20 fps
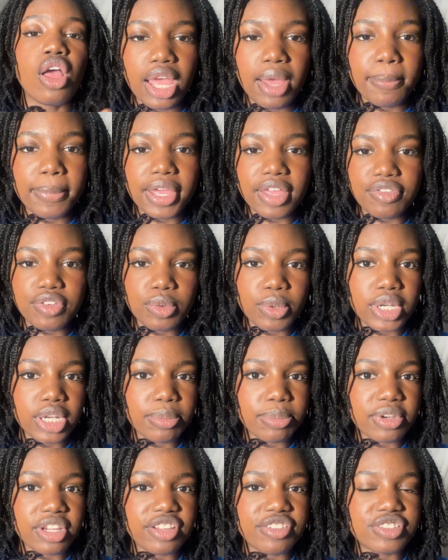But if you want a
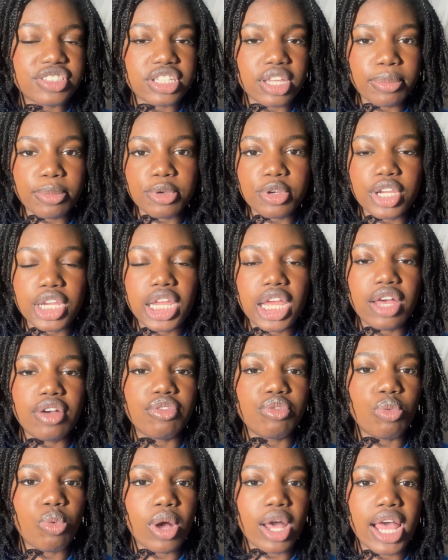brief summary of
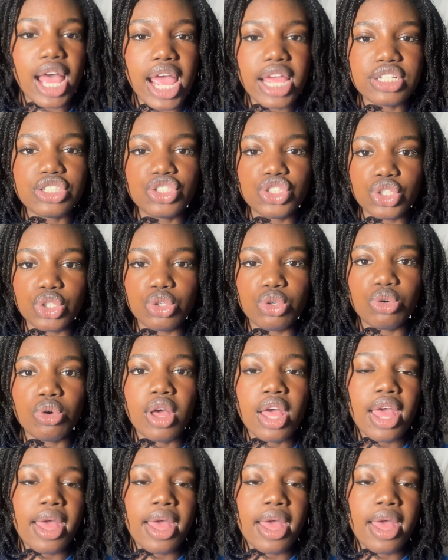what I do,